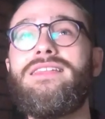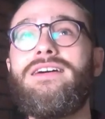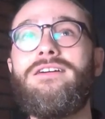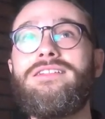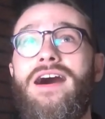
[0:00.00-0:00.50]

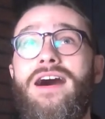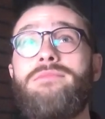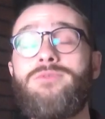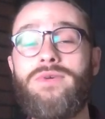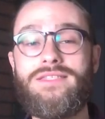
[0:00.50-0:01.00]
there are
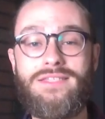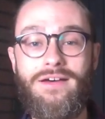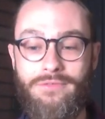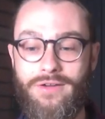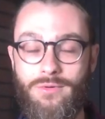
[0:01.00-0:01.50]
times when
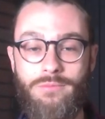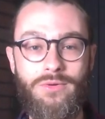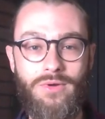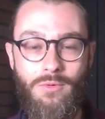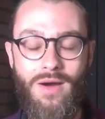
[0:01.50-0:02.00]
suffering will be
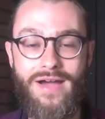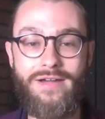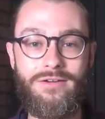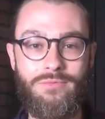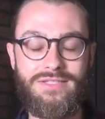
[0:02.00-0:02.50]
required